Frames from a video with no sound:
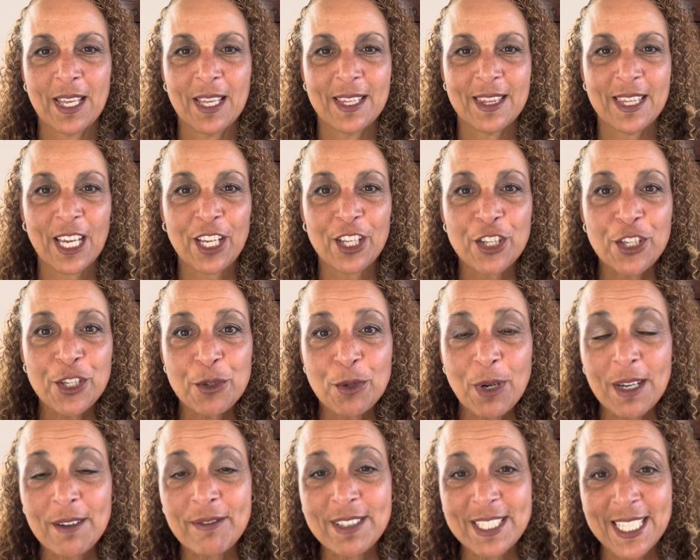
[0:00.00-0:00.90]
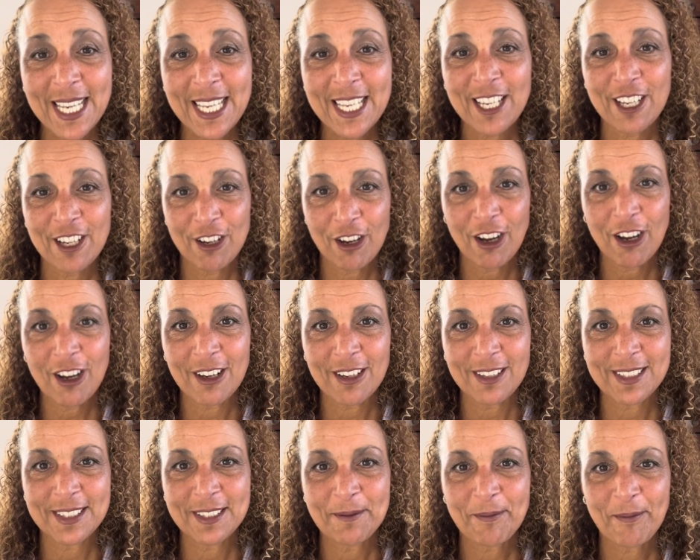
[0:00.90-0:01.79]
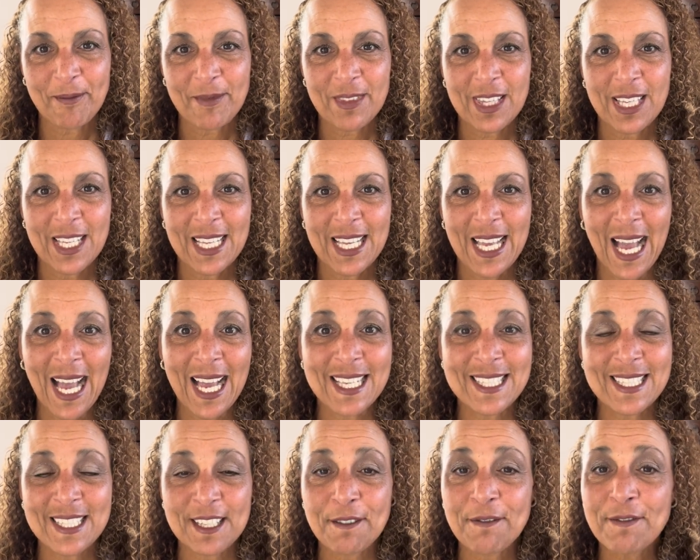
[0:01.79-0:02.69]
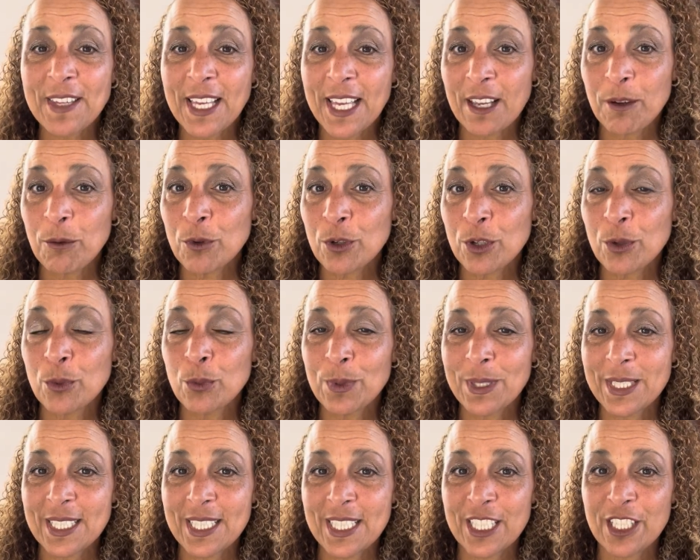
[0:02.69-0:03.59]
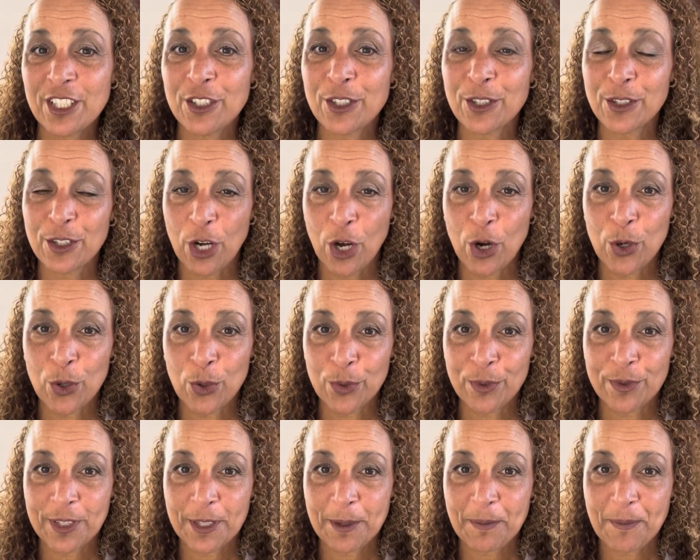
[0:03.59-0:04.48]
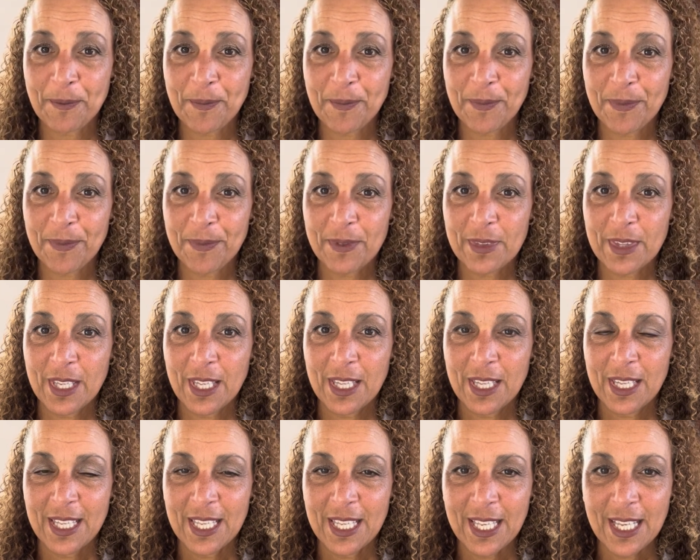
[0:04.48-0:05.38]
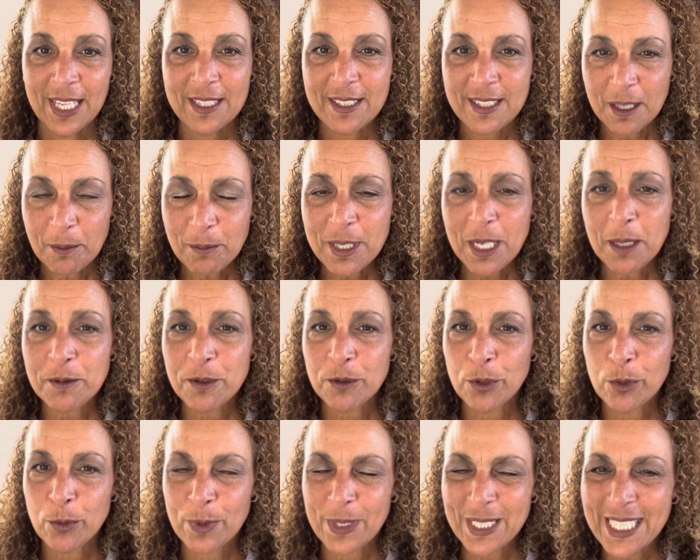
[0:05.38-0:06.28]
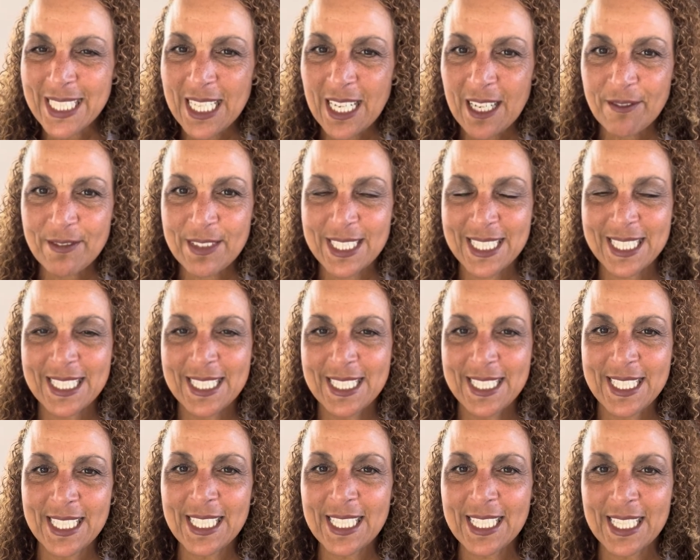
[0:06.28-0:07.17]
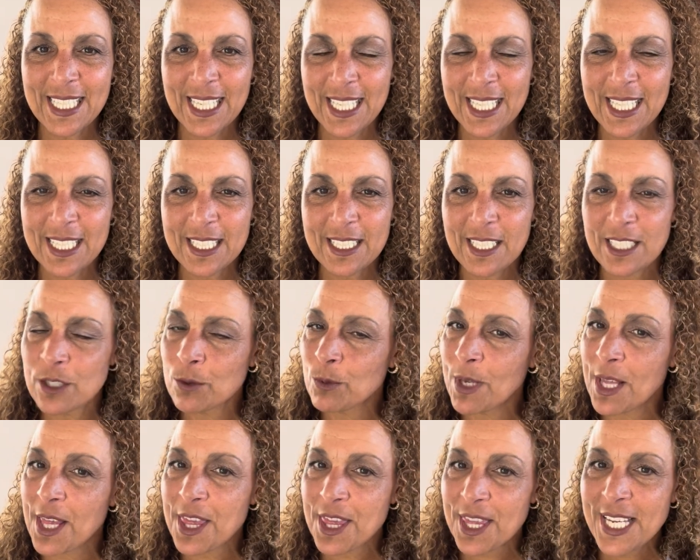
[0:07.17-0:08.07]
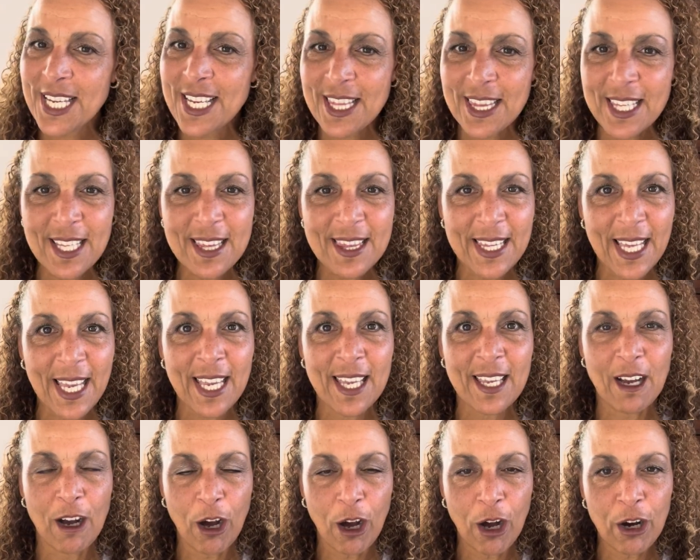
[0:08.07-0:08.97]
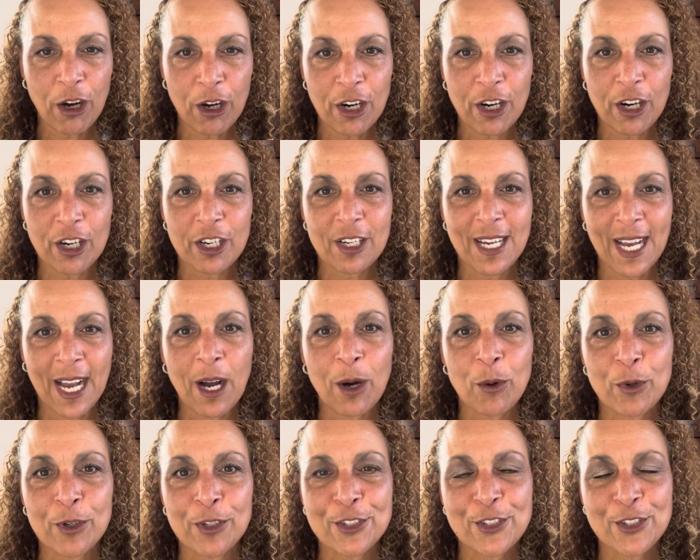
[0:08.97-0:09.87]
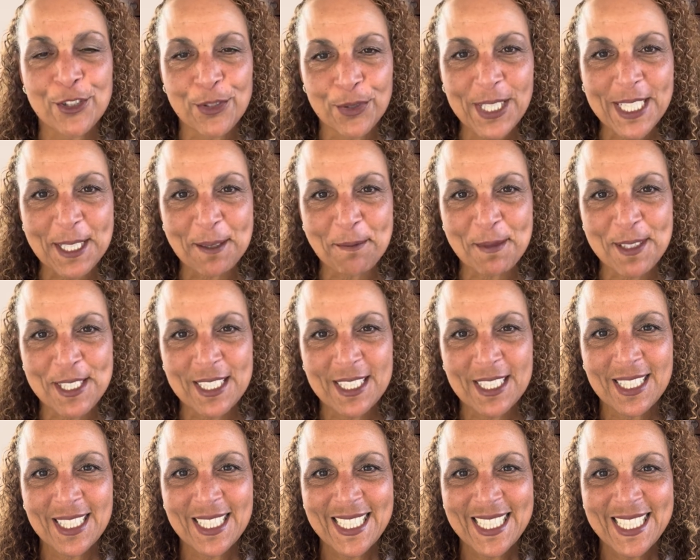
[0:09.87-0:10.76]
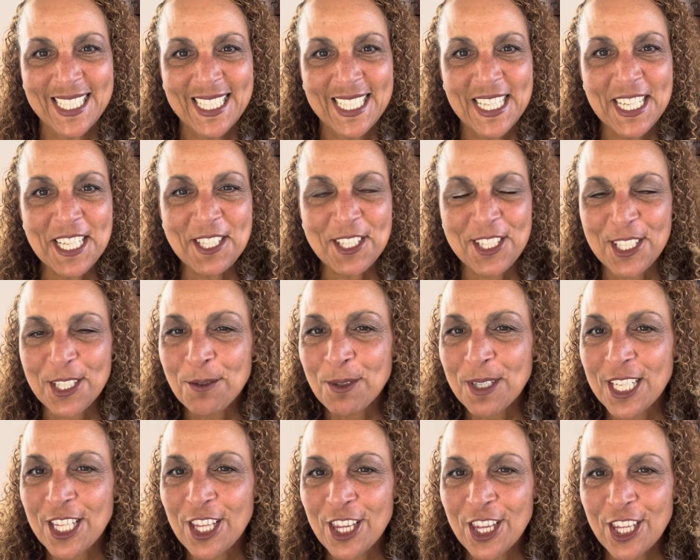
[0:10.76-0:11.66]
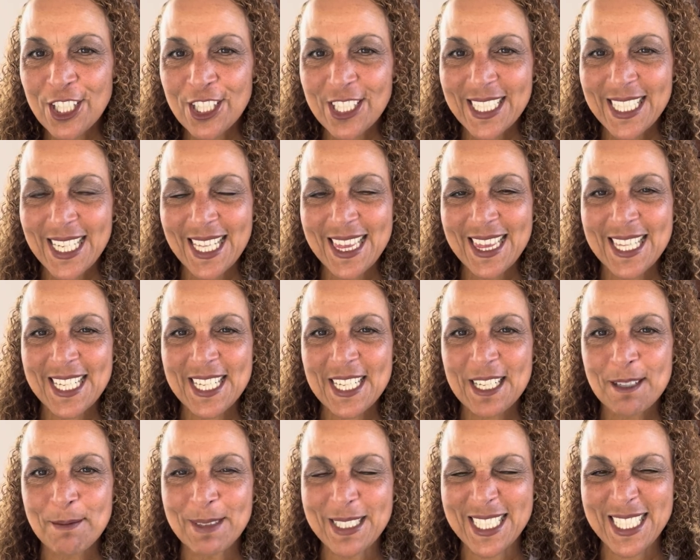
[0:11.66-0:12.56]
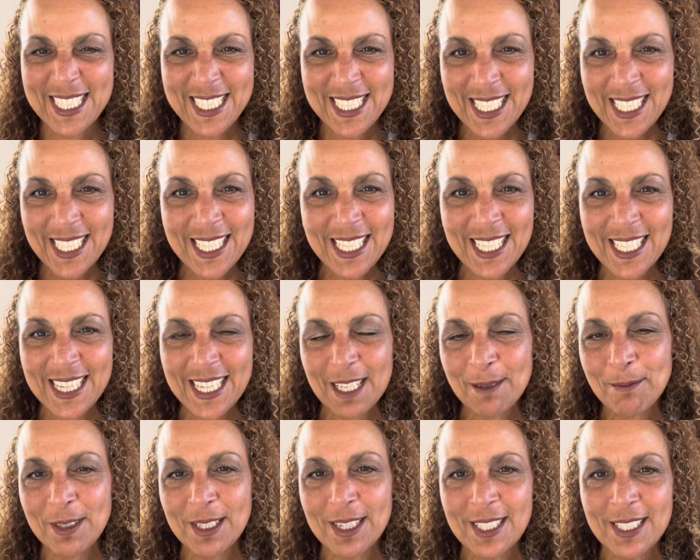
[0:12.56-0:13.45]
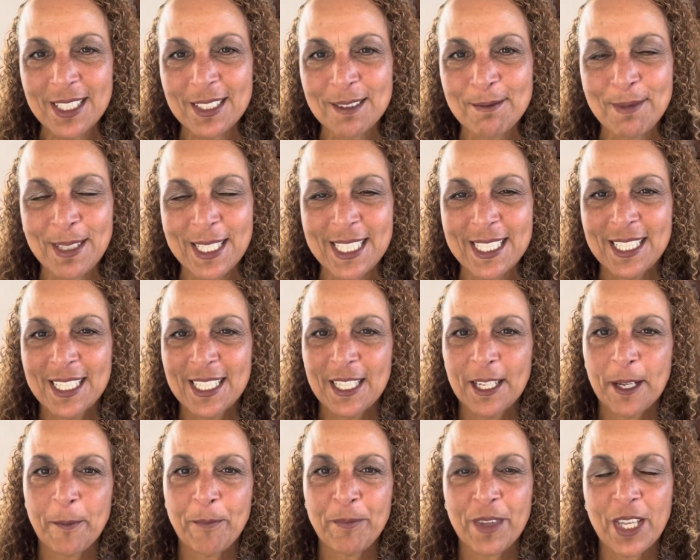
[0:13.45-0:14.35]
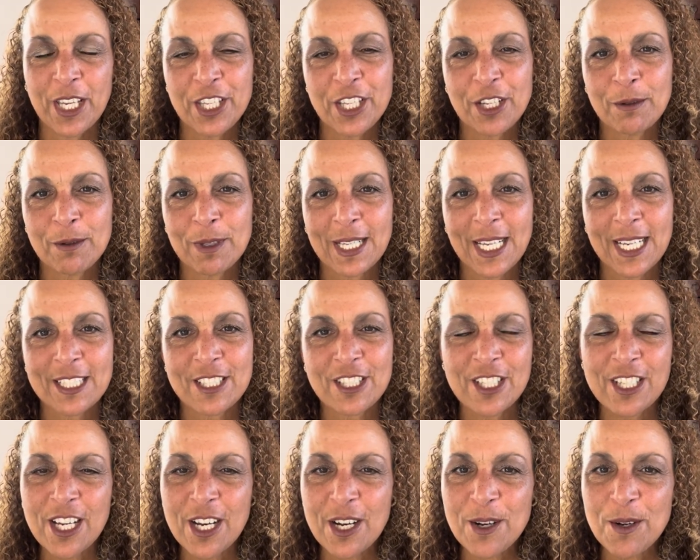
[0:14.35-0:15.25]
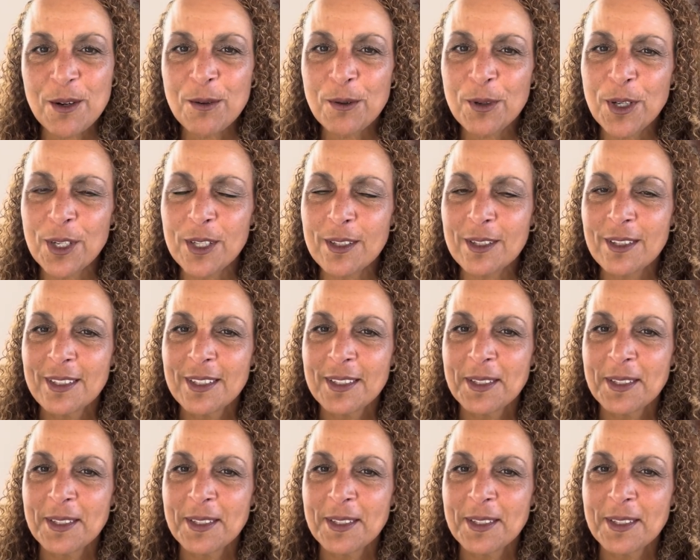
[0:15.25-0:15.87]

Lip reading: that you have taken on as if they were really your own. And sometimes we really have to dig in because we think that they are our dreams. Until we look at them and dig in them a little bit and you realize, well,